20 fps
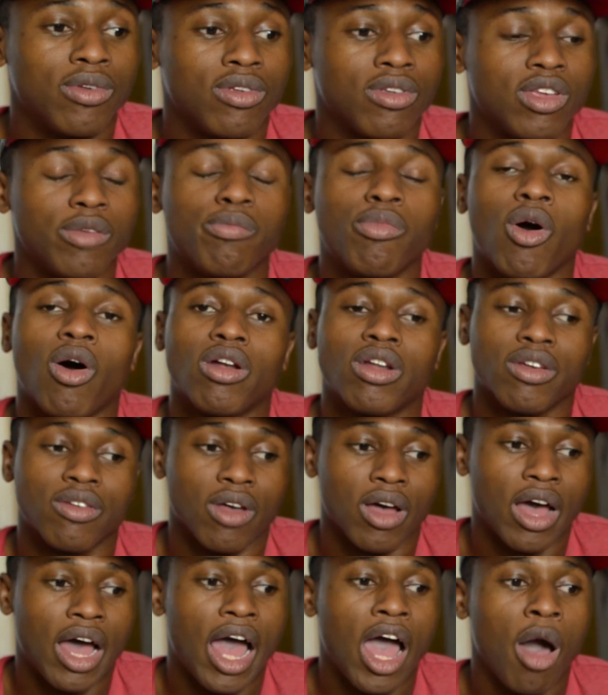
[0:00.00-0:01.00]
she bought the
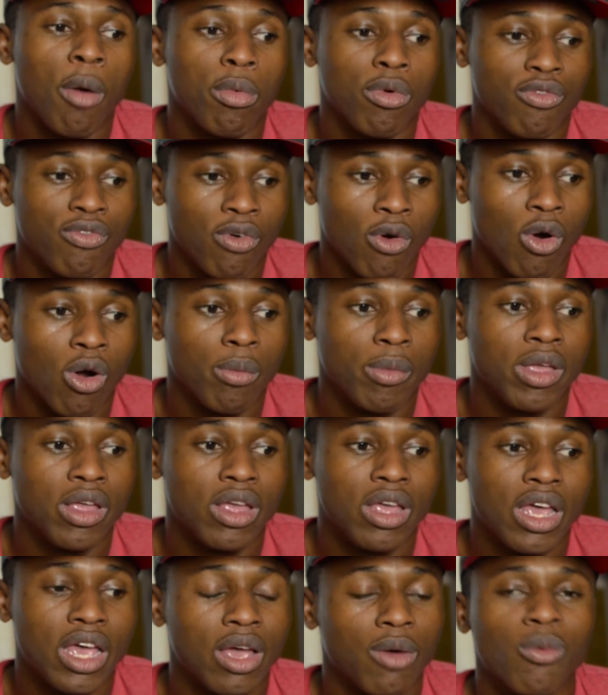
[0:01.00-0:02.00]
album for me.
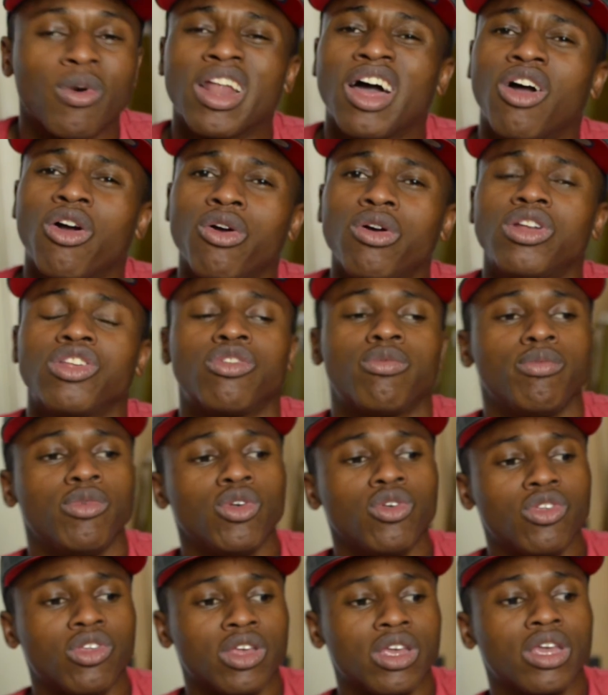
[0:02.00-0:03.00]
And when I heard his
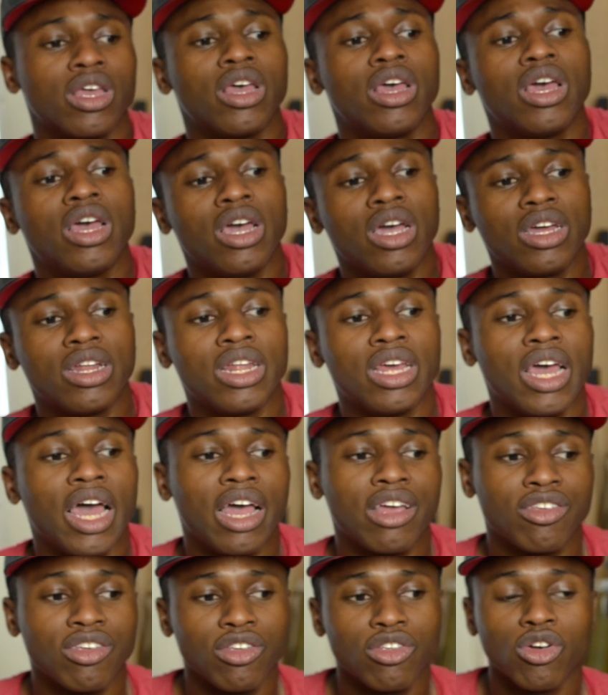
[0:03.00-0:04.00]
music, they
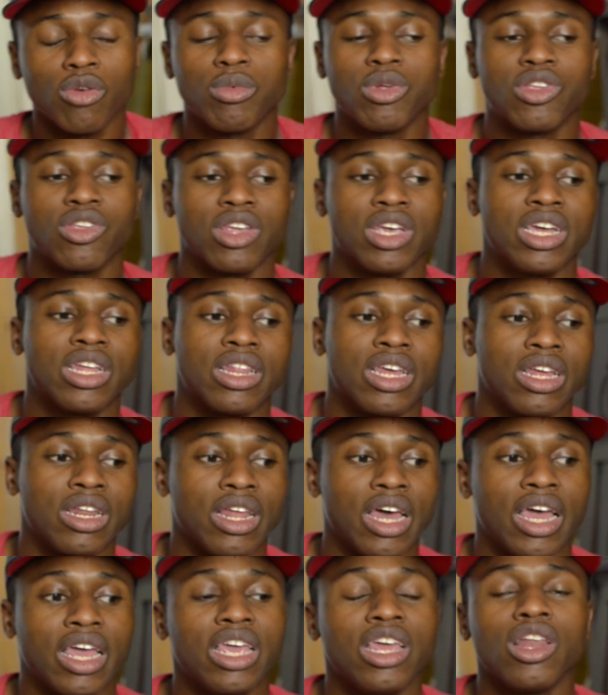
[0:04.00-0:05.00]
actually told me the same thing
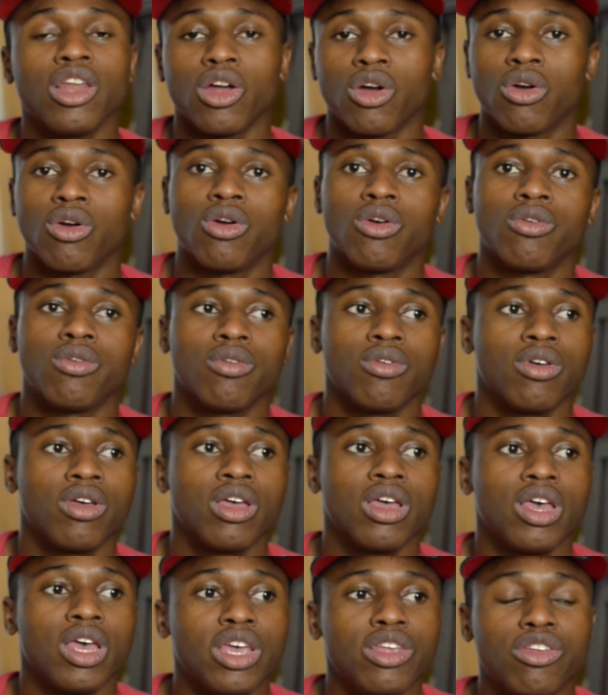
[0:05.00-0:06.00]
that he learned.
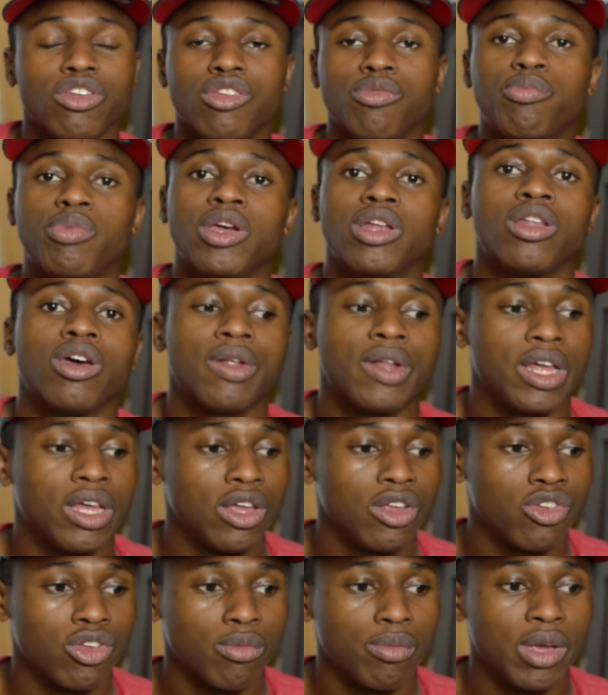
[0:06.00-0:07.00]
He just picked up the
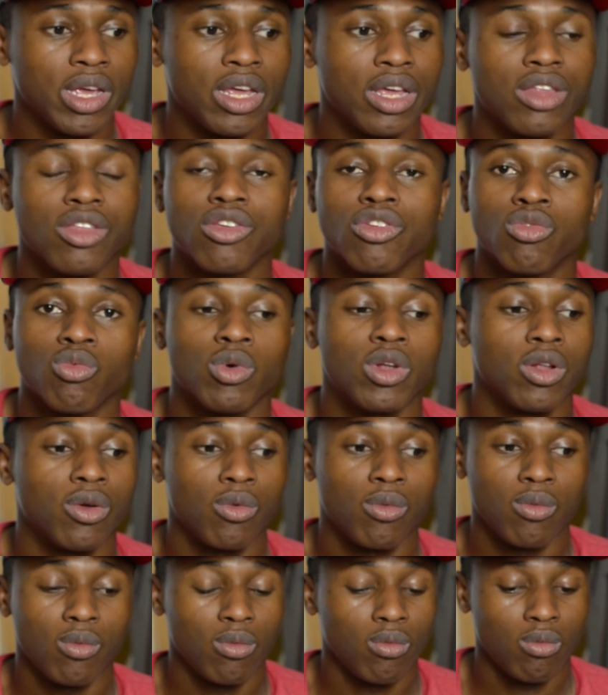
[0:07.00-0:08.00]
instrument and just went
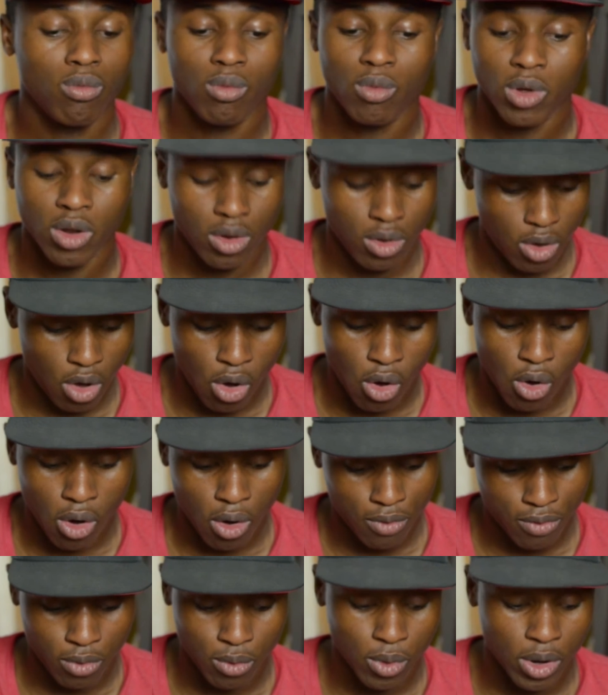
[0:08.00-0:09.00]

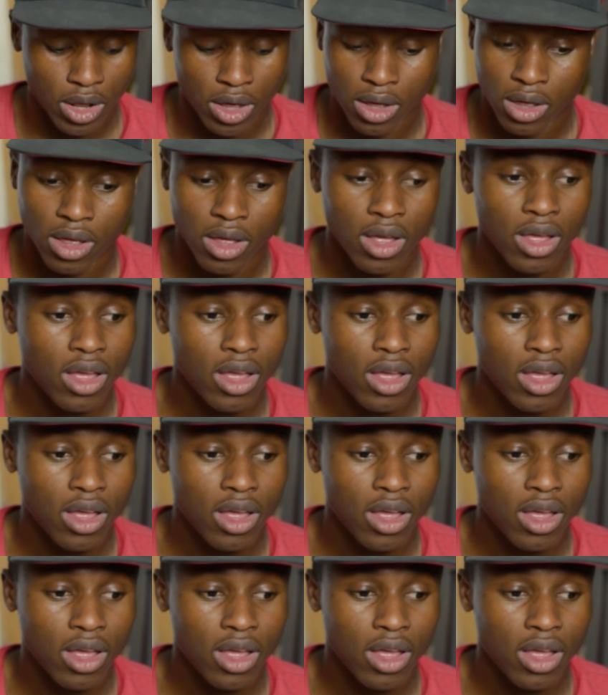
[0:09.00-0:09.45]
off with it.